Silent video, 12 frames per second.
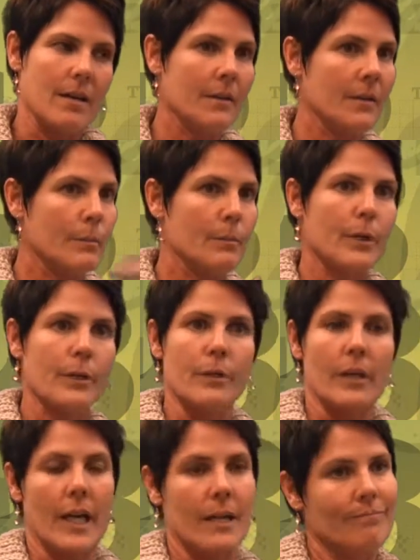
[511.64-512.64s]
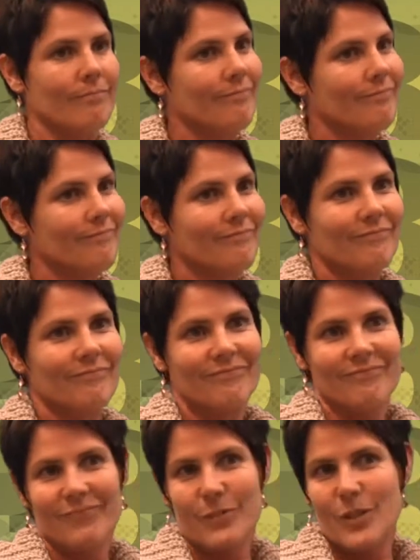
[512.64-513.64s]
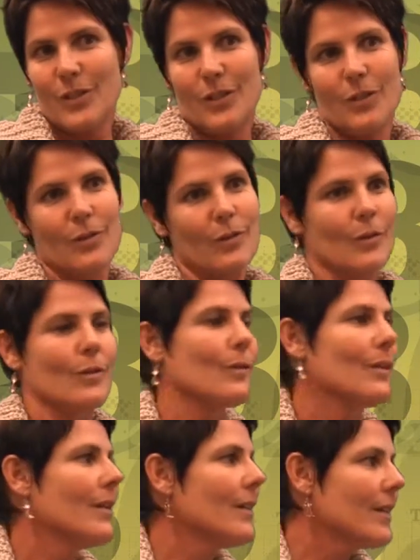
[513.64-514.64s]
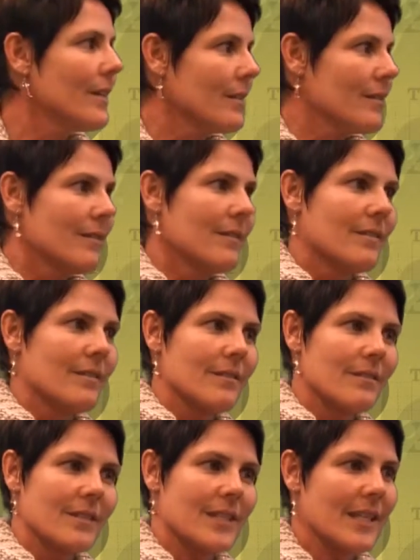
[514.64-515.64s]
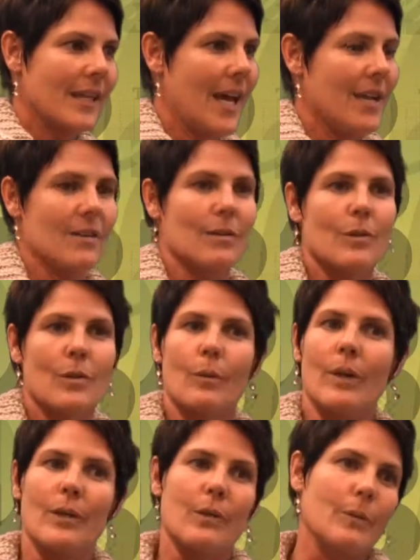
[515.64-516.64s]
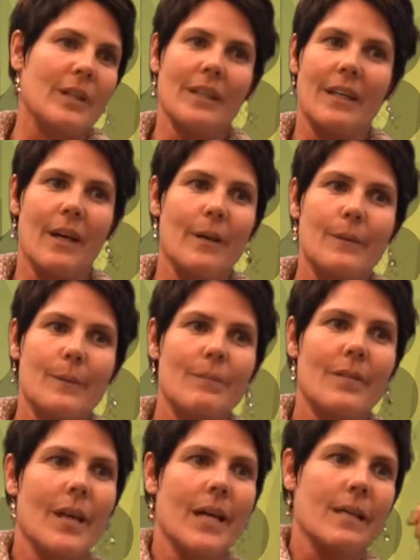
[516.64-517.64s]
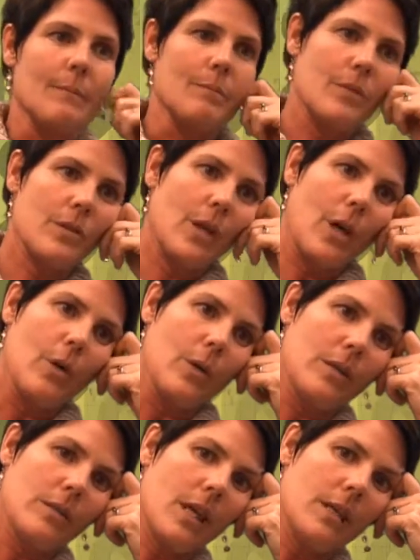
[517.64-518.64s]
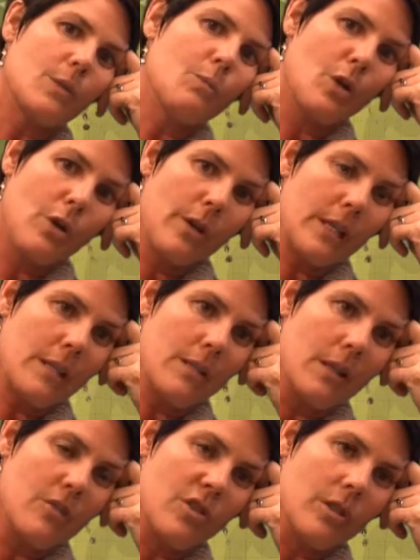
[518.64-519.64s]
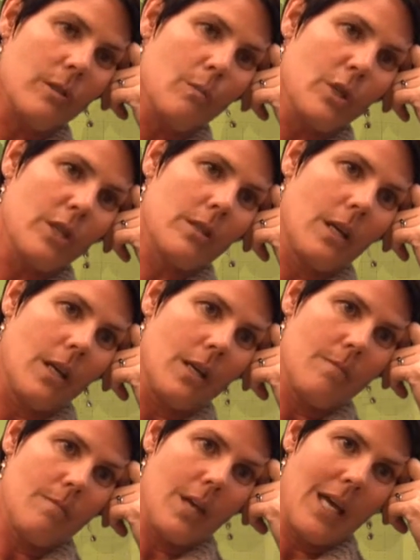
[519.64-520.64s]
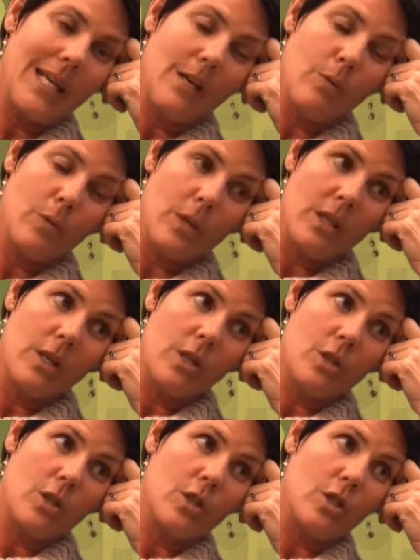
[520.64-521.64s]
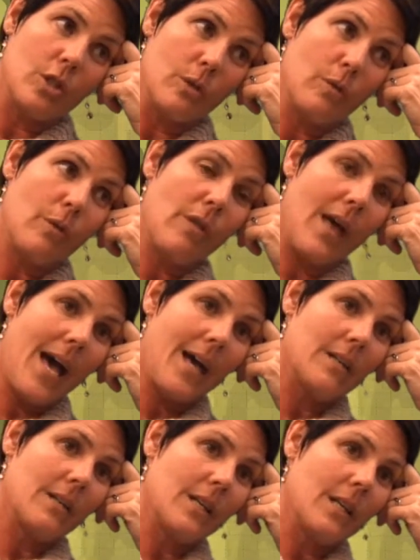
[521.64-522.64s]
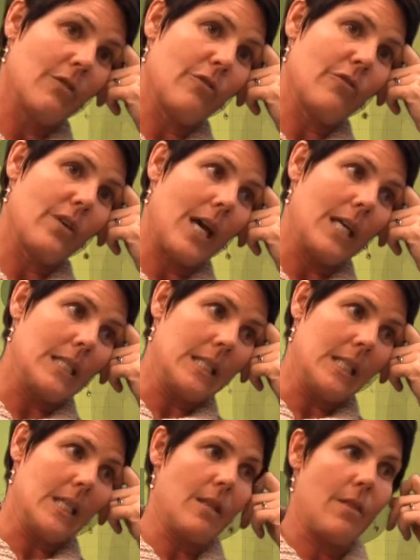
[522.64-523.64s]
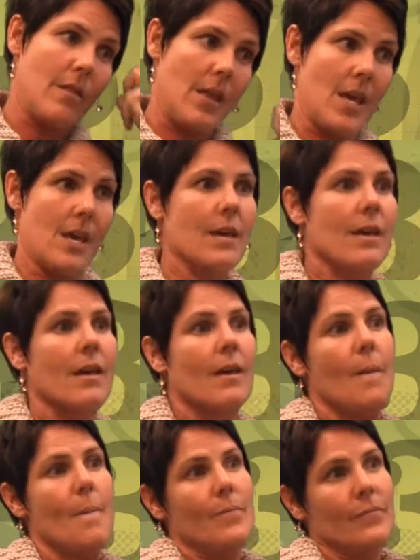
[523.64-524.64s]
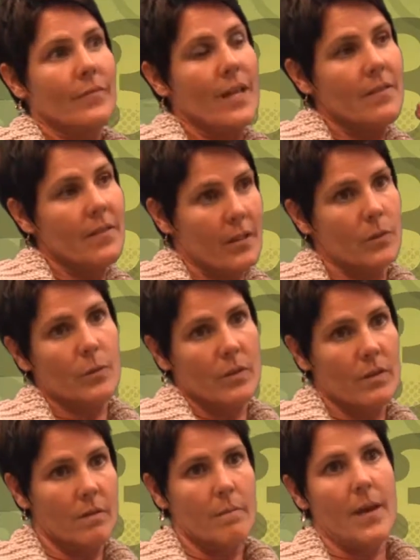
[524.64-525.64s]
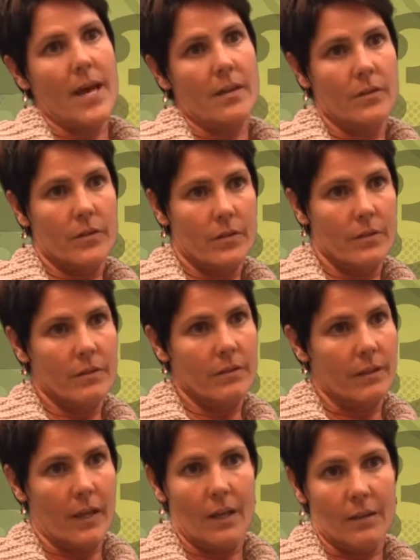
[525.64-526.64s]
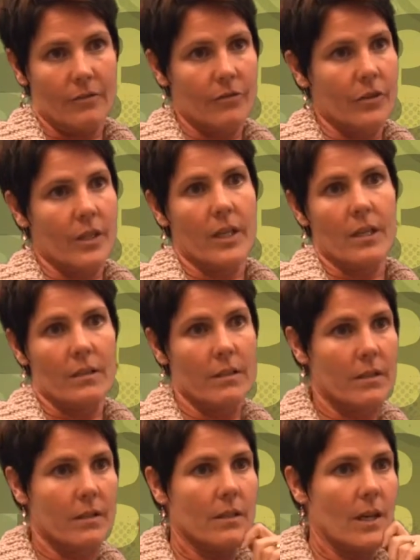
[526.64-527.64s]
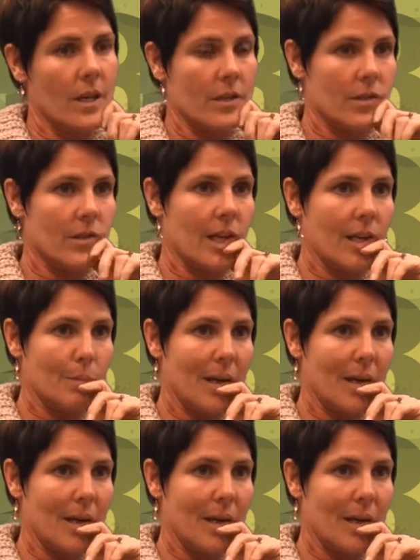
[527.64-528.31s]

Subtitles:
on a program to get you to where you want to go. So it takes more organization and more time, and I wouldn't do that if I didn't think that this was the best thing for kids to understand